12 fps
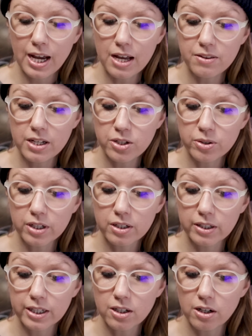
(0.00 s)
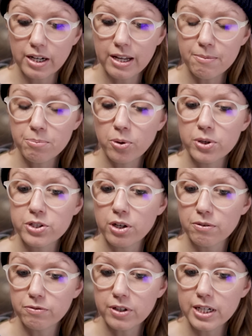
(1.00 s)
and then you can click on Import
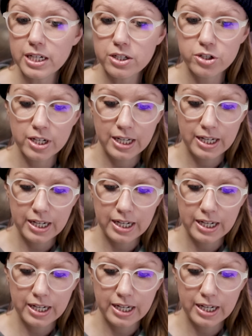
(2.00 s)
Your Footage.